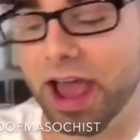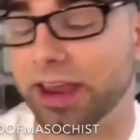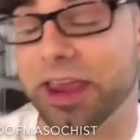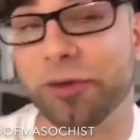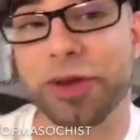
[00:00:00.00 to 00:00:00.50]
I
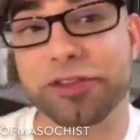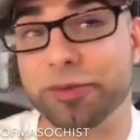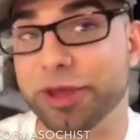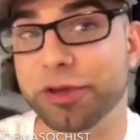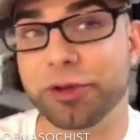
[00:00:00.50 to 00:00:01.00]
can't wait to
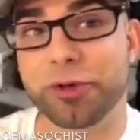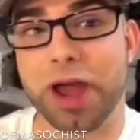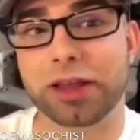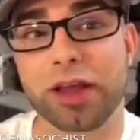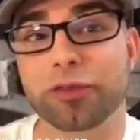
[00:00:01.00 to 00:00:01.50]
meet you.
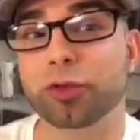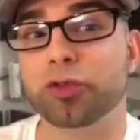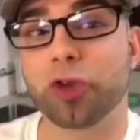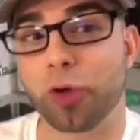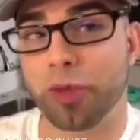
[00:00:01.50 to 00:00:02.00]
I love you
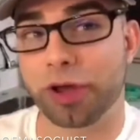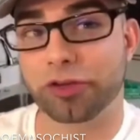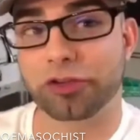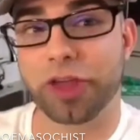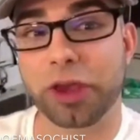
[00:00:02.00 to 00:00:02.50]
so
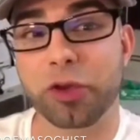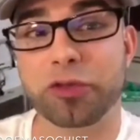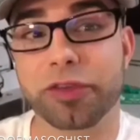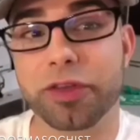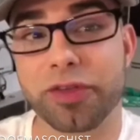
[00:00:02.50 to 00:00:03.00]
much. Thank you
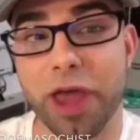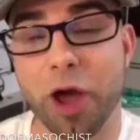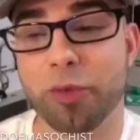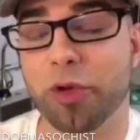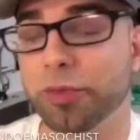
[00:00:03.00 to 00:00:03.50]
for this
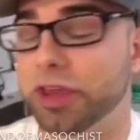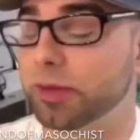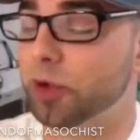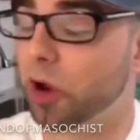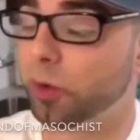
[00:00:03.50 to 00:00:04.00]
album.
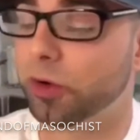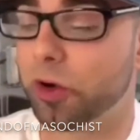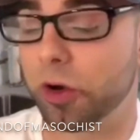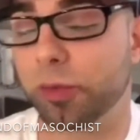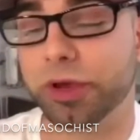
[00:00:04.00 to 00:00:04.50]
Keep going,
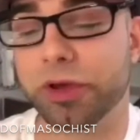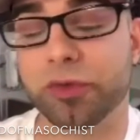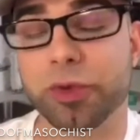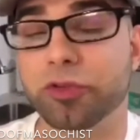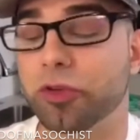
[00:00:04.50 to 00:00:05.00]
girl,
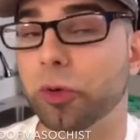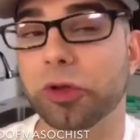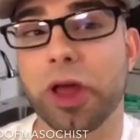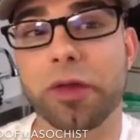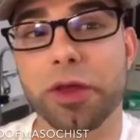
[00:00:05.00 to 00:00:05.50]
because we're so
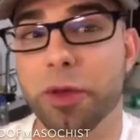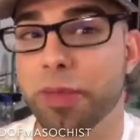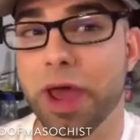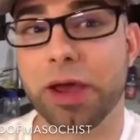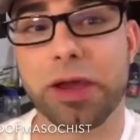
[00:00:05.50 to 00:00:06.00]
glad that you're
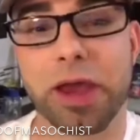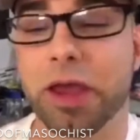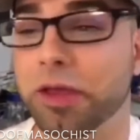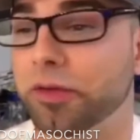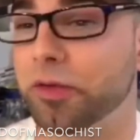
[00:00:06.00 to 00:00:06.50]
back
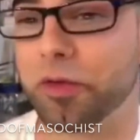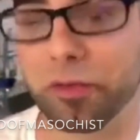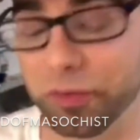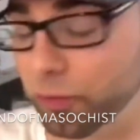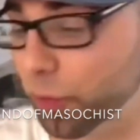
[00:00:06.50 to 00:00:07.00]
and
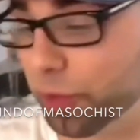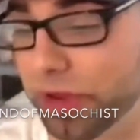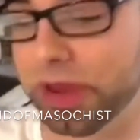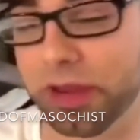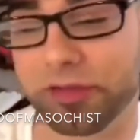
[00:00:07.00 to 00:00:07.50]
will
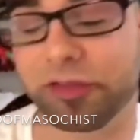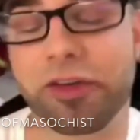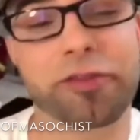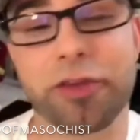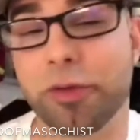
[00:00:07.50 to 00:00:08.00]
be here
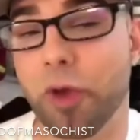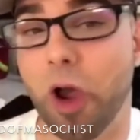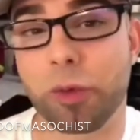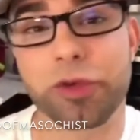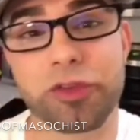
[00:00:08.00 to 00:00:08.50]
forever,
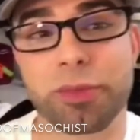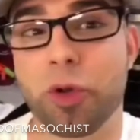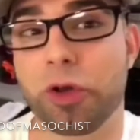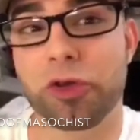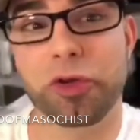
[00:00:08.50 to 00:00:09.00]
always
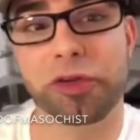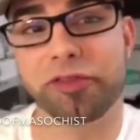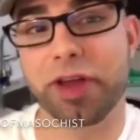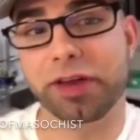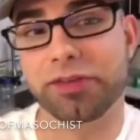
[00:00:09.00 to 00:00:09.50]
supporting your
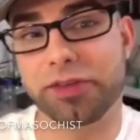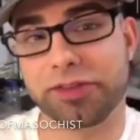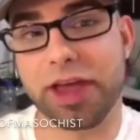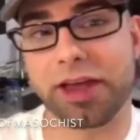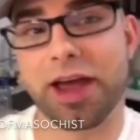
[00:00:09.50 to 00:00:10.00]
fight as a
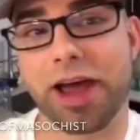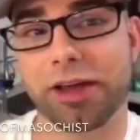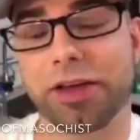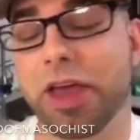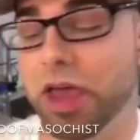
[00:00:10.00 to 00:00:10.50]

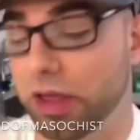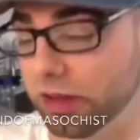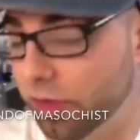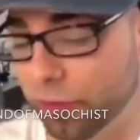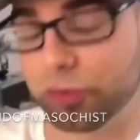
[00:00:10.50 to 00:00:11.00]
diehard.
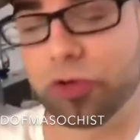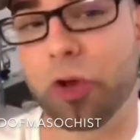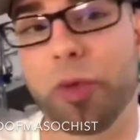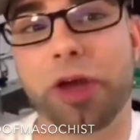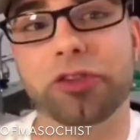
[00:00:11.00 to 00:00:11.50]
Love you
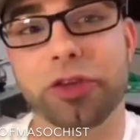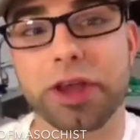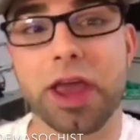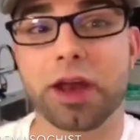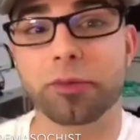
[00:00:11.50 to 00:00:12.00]
so much, and
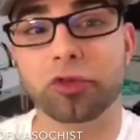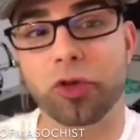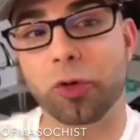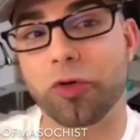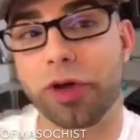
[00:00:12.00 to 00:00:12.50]
again, I'm
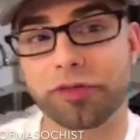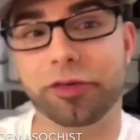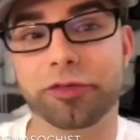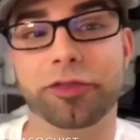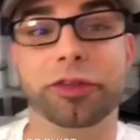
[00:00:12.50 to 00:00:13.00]
so
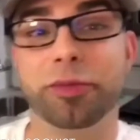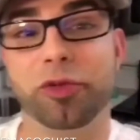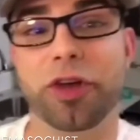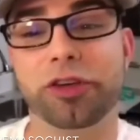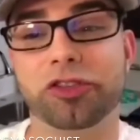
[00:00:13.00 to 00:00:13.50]
grateful for
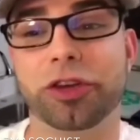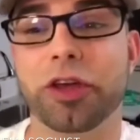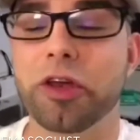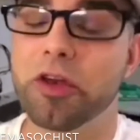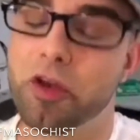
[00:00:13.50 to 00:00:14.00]
Liberation
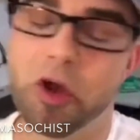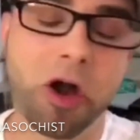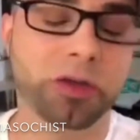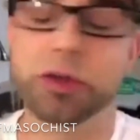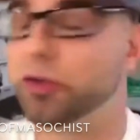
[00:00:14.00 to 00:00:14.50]
and
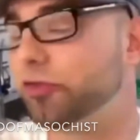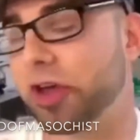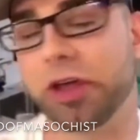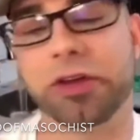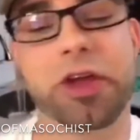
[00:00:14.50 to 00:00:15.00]
all that you've
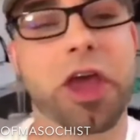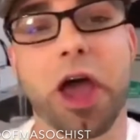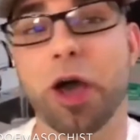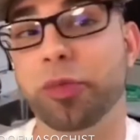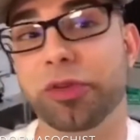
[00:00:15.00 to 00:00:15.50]
done
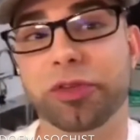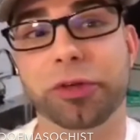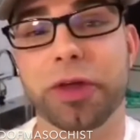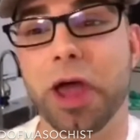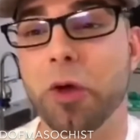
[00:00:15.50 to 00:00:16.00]
up
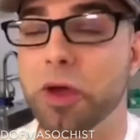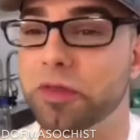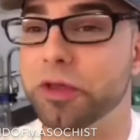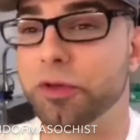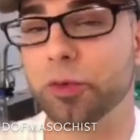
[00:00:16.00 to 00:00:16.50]
until now
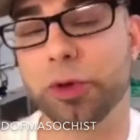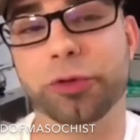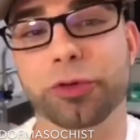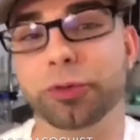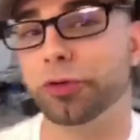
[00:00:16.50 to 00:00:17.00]
and that you
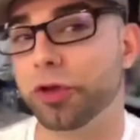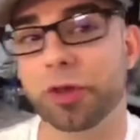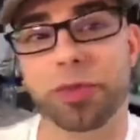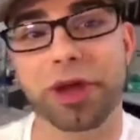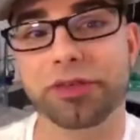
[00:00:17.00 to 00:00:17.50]
will do. You're
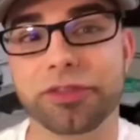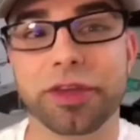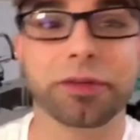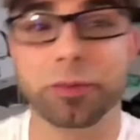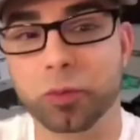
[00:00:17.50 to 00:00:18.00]
the best.
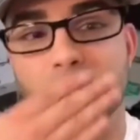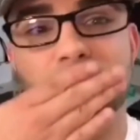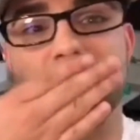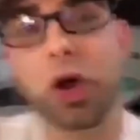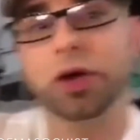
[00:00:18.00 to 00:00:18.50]

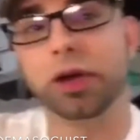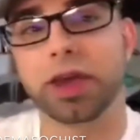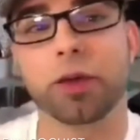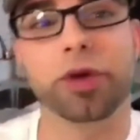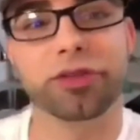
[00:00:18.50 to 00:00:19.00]

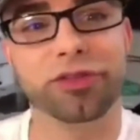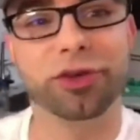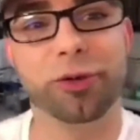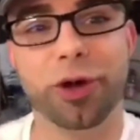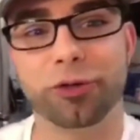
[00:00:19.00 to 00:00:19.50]
Can't wait to
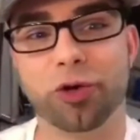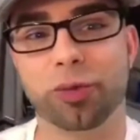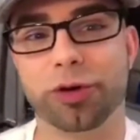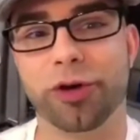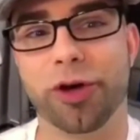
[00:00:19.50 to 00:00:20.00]
see you in
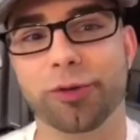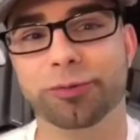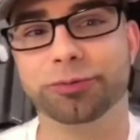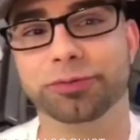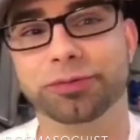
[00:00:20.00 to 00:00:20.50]
October, girl.